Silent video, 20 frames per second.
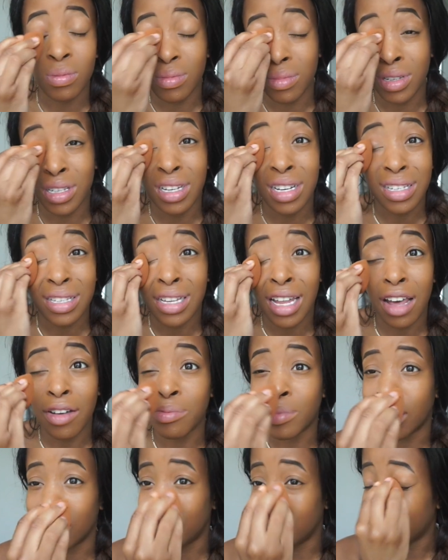He doesn't have
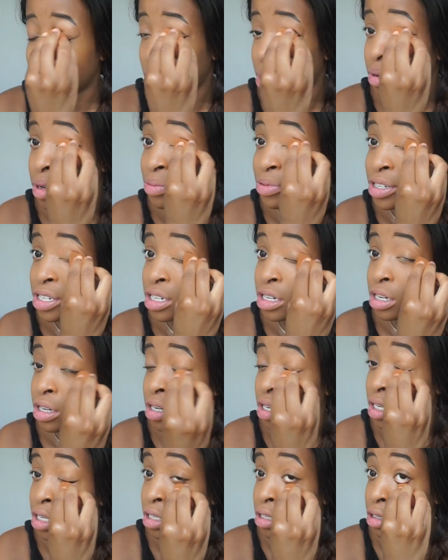money to come up here
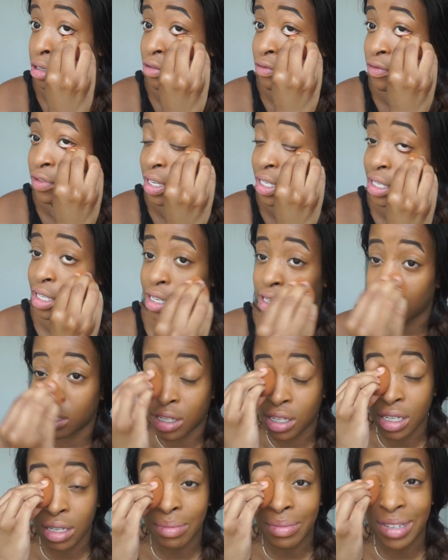and visit,
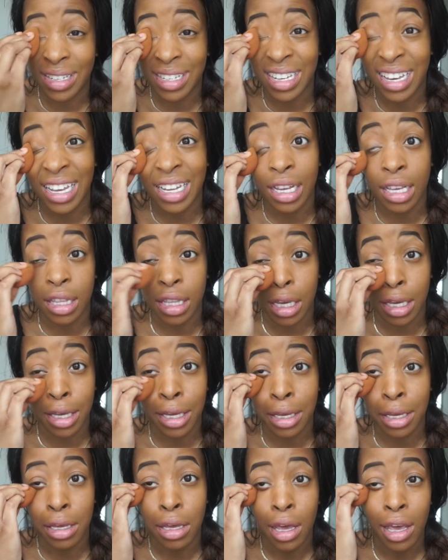see me,
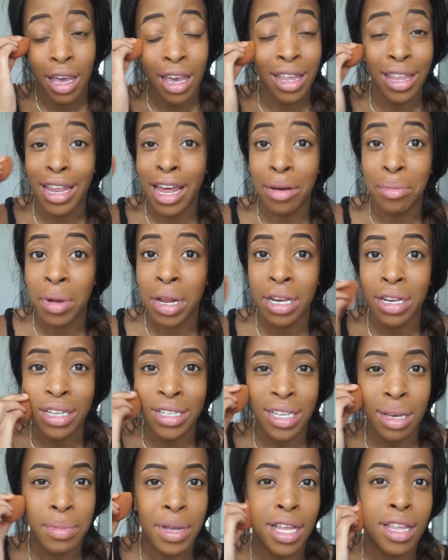anything. He didn't have money to
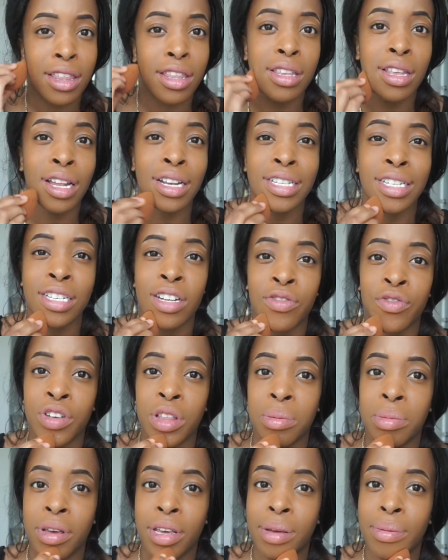send me any stuff for
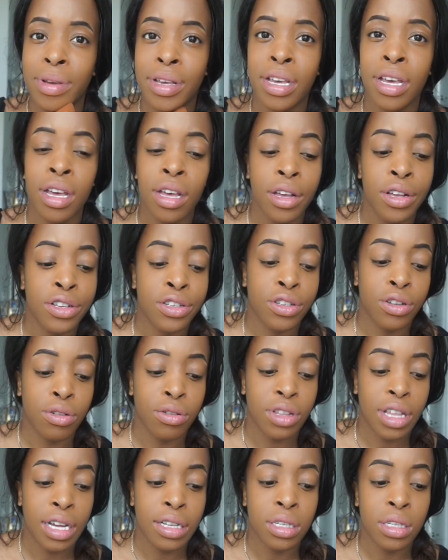the baby. So
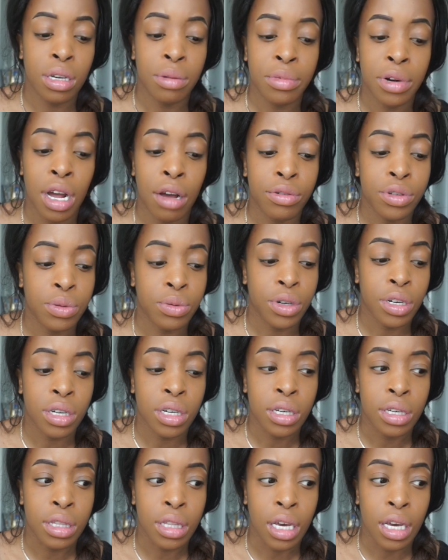that summer I was
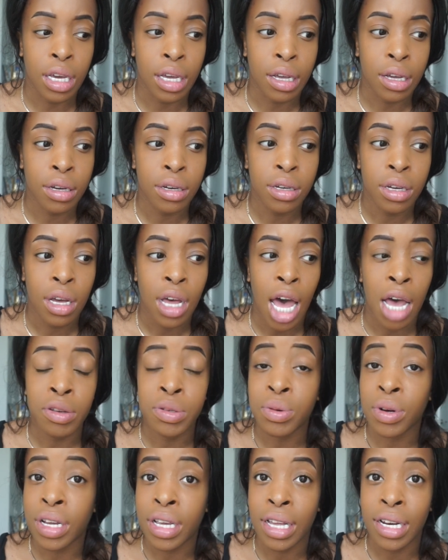working at
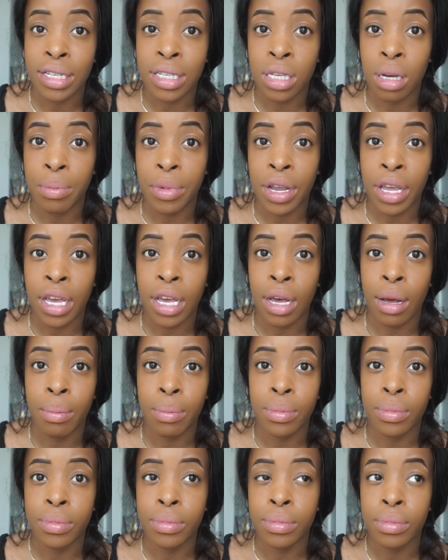a summer camp
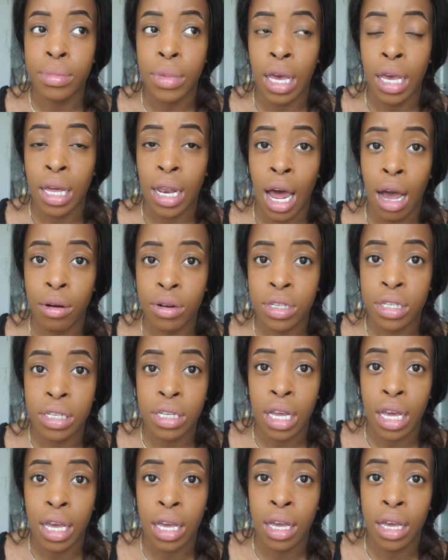8 hours a
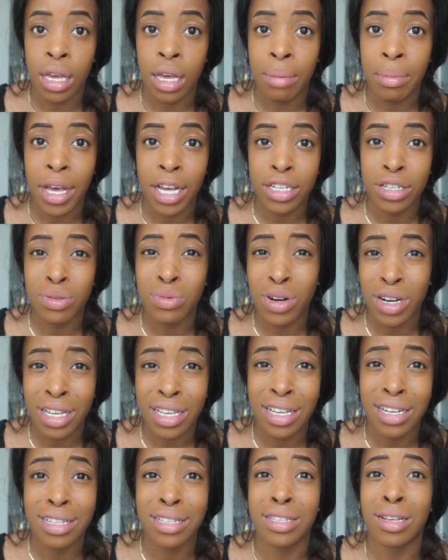day. Imagine
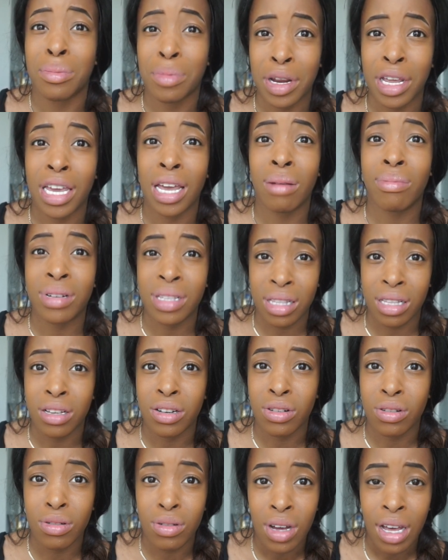working at a summer camp with
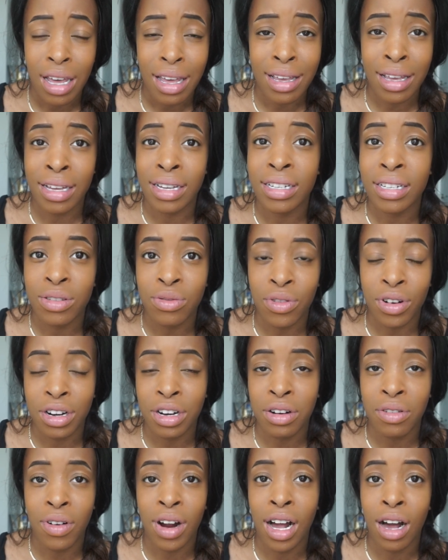little kids
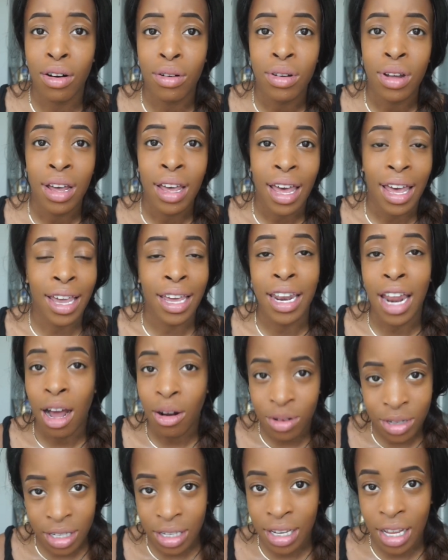running around 8
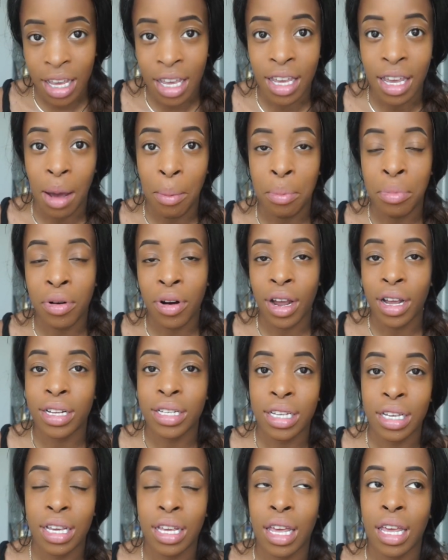hours a day,
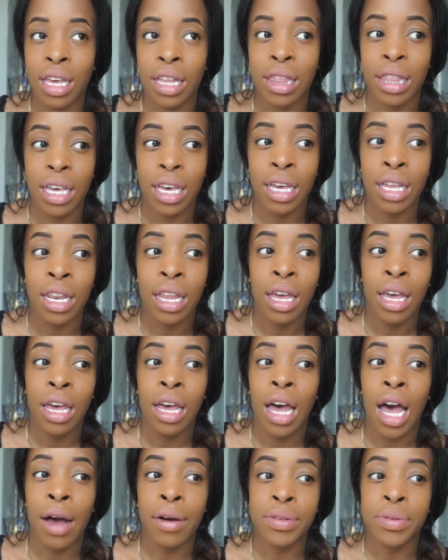pregnant. And then
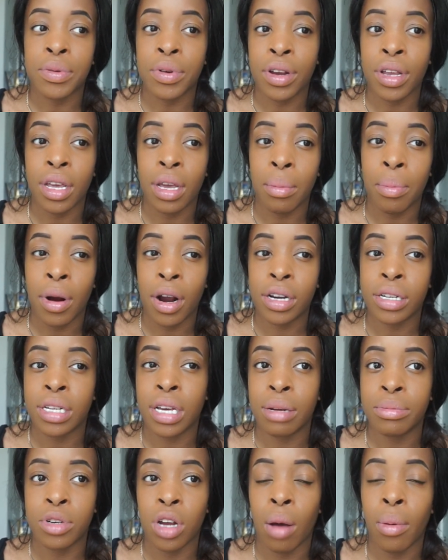I was working a
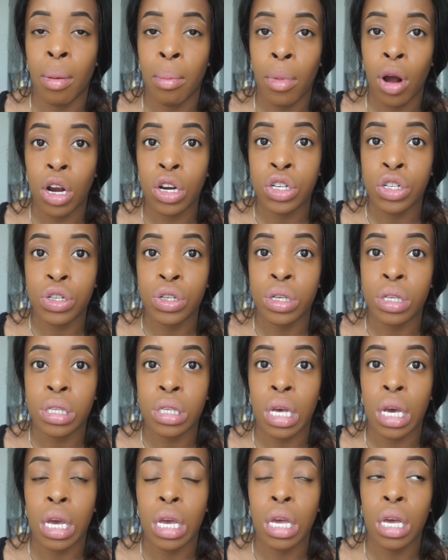part-time job at Marshall's,
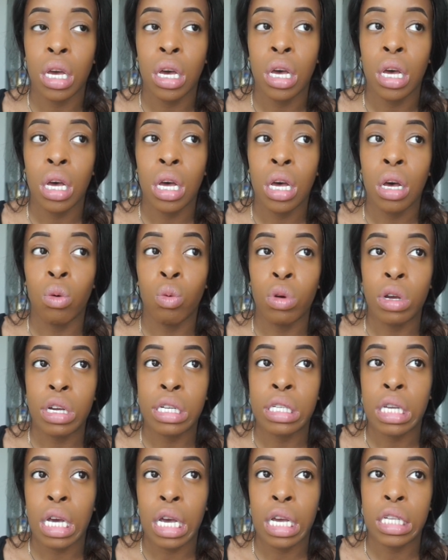like
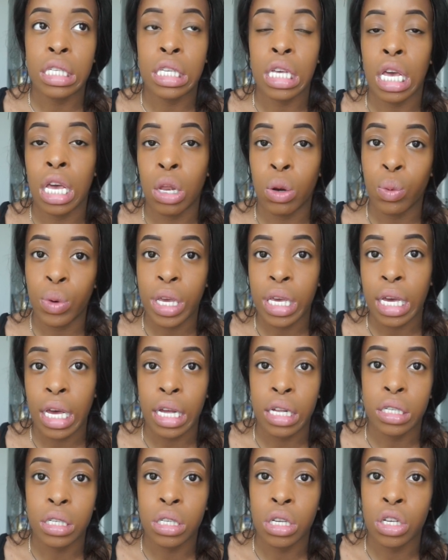weeknights and
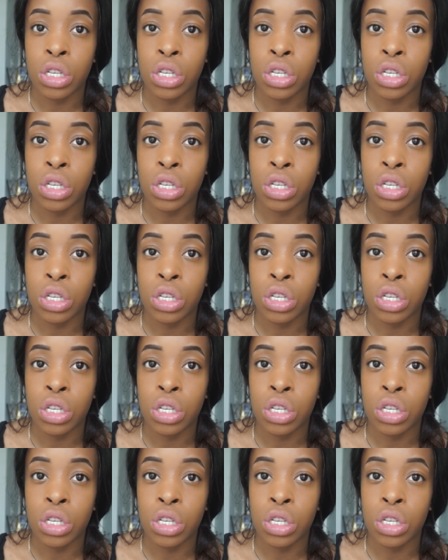weekends.